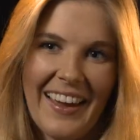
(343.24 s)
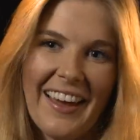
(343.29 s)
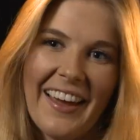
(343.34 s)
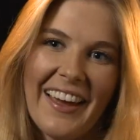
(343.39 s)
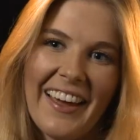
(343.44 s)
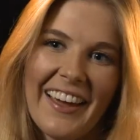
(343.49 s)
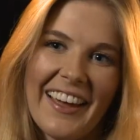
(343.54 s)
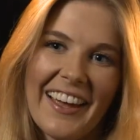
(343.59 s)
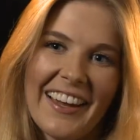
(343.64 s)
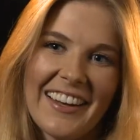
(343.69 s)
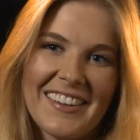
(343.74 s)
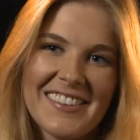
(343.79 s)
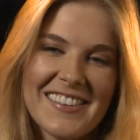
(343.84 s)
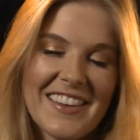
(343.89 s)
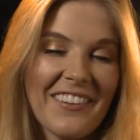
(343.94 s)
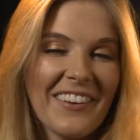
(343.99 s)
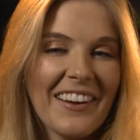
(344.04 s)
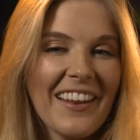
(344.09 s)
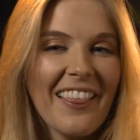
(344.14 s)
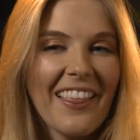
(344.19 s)
And is
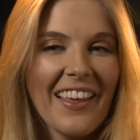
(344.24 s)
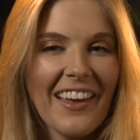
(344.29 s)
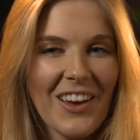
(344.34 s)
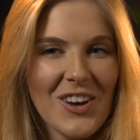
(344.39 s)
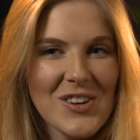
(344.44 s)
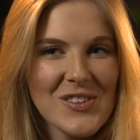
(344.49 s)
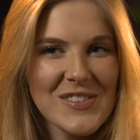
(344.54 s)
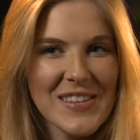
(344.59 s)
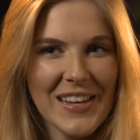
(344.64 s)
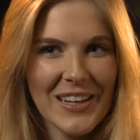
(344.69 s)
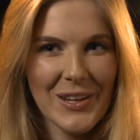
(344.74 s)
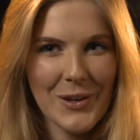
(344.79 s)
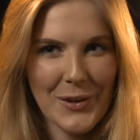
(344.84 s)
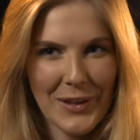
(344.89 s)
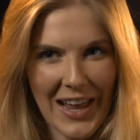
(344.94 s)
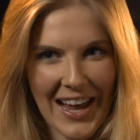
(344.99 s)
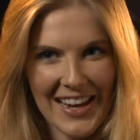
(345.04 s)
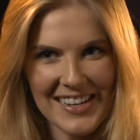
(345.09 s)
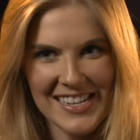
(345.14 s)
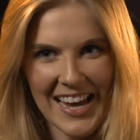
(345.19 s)
there anything else that you would
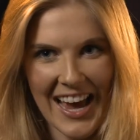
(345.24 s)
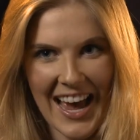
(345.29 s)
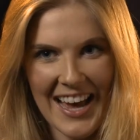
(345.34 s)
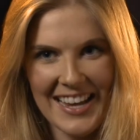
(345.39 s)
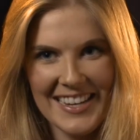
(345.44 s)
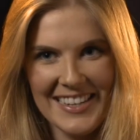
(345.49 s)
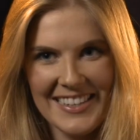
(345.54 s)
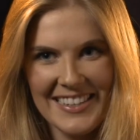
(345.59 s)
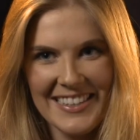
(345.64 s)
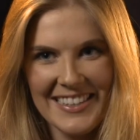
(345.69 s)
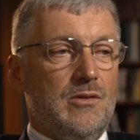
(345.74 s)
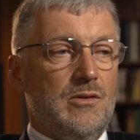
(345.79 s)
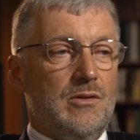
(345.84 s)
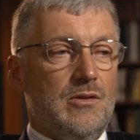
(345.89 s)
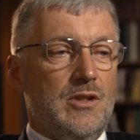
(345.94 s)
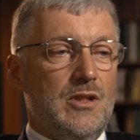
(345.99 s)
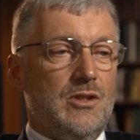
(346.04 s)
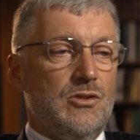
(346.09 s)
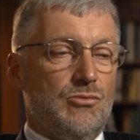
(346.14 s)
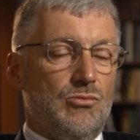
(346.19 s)
like to add?
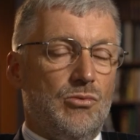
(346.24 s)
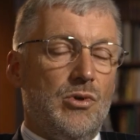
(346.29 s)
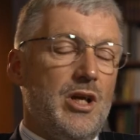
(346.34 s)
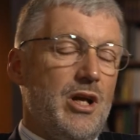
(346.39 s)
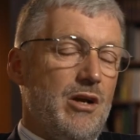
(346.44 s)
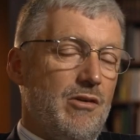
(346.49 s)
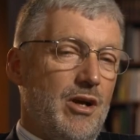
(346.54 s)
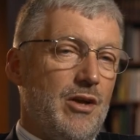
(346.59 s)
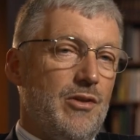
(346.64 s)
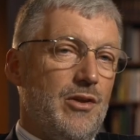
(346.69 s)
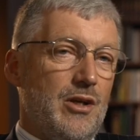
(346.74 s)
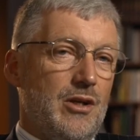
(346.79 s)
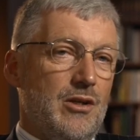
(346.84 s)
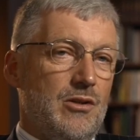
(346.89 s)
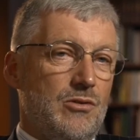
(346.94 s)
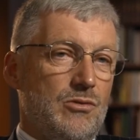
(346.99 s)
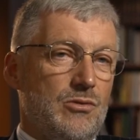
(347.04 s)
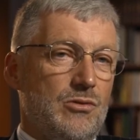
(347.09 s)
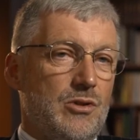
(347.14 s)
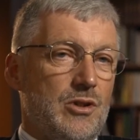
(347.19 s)
It's rare, I think, in
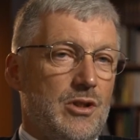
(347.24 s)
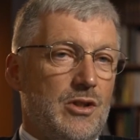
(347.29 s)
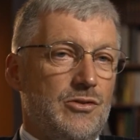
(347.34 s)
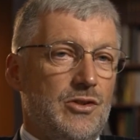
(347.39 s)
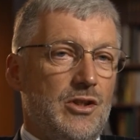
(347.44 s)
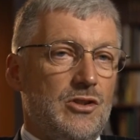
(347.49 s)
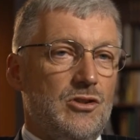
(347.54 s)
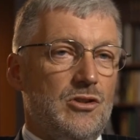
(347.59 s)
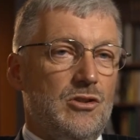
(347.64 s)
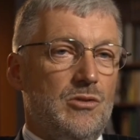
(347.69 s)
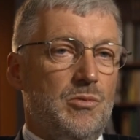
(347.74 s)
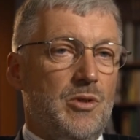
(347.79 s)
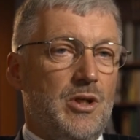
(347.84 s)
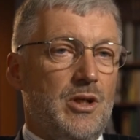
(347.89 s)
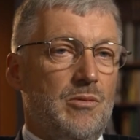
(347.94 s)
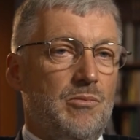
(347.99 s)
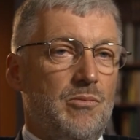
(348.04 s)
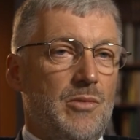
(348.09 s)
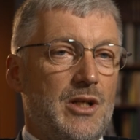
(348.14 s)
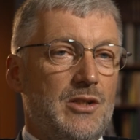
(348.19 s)
an organisation to be able
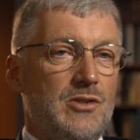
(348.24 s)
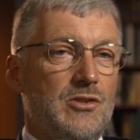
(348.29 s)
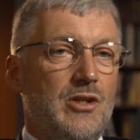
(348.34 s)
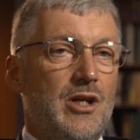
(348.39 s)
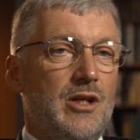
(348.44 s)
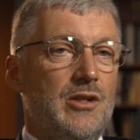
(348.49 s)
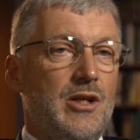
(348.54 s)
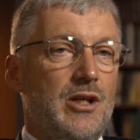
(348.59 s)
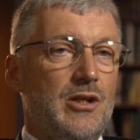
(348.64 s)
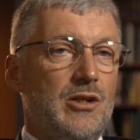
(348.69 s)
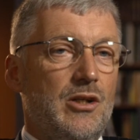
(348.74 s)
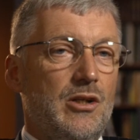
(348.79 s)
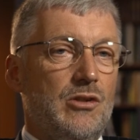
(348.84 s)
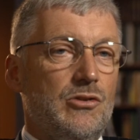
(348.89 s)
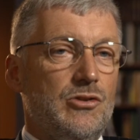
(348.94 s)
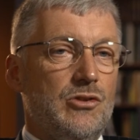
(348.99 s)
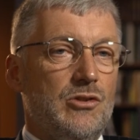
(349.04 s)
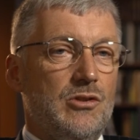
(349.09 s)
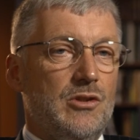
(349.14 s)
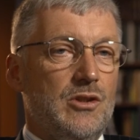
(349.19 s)
to maintain that
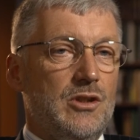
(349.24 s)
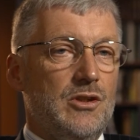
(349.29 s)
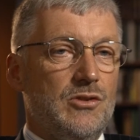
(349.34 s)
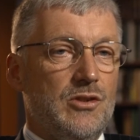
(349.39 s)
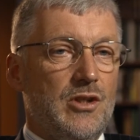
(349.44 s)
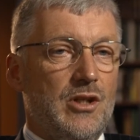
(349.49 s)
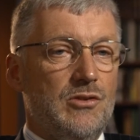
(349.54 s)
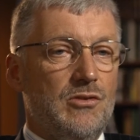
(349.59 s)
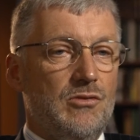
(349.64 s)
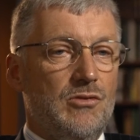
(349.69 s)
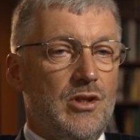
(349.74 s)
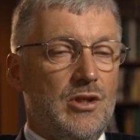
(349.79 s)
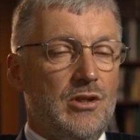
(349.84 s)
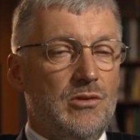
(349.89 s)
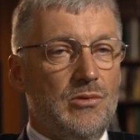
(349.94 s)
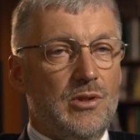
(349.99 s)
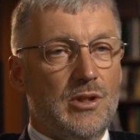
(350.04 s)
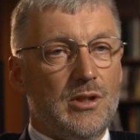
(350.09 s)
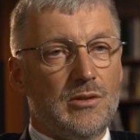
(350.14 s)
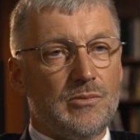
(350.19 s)
culture, and these guys have done it
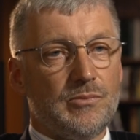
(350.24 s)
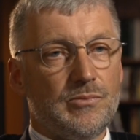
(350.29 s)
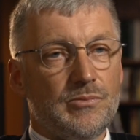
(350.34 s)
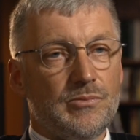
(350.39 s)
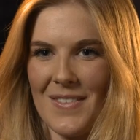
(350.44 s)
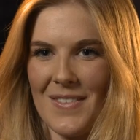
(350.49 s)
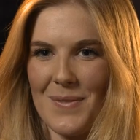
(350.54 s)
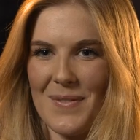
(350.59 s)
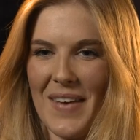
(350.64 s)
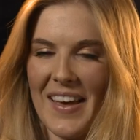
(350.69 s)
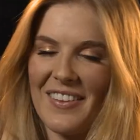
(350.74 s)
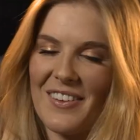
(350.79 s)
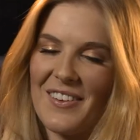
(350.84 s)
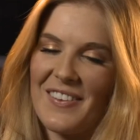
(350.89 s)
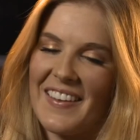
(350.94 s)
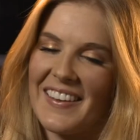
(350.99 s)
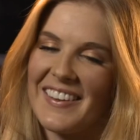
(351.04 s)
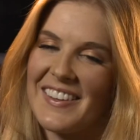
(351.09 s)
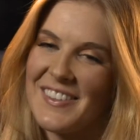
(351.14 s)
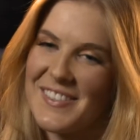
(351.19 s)
well. Matthew,
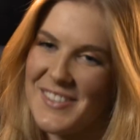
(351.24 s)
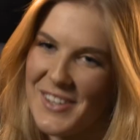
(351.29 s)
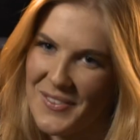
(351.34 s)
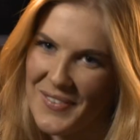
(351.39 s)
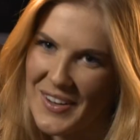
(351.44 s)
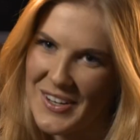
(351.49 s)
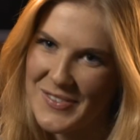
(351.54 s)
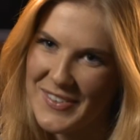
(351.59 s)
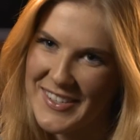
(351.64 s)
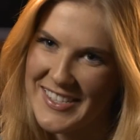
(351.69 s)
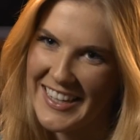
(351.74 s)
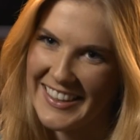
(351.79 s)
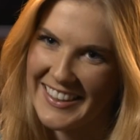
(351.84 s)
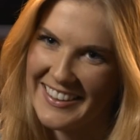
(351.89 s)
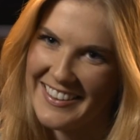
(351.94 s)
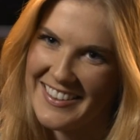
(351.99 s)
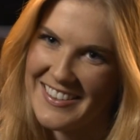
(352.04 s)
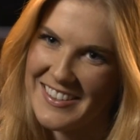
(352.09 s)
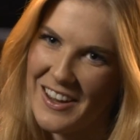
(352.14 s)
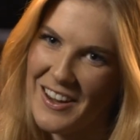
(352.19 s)
thank you so much for
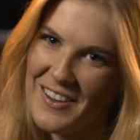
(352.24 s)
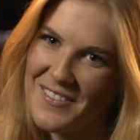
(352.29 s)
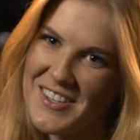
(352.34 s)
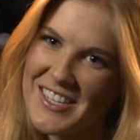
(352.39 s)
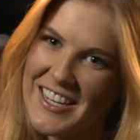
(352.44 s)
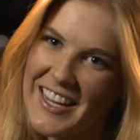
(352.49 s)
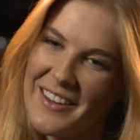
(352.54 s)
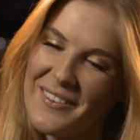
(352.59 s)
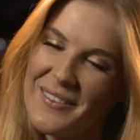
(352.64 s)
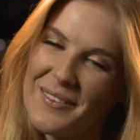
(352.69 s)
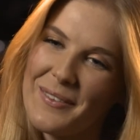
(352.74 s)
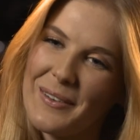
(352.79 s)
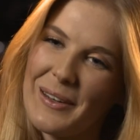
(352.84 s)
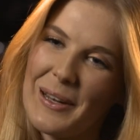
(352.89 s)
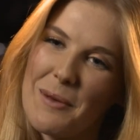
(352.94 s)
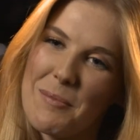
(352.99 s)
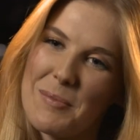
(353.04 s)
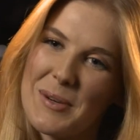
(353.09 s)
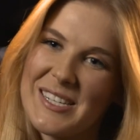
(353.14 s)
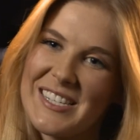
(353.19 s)
taking the time today. We
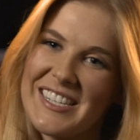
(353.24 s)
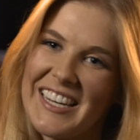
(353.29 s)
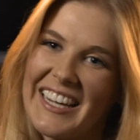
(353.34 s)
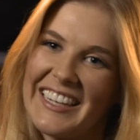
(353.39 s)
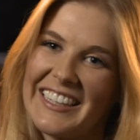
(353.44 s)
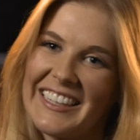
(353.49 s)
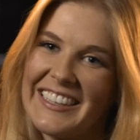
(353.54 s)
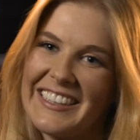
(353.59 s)
really appreciate it.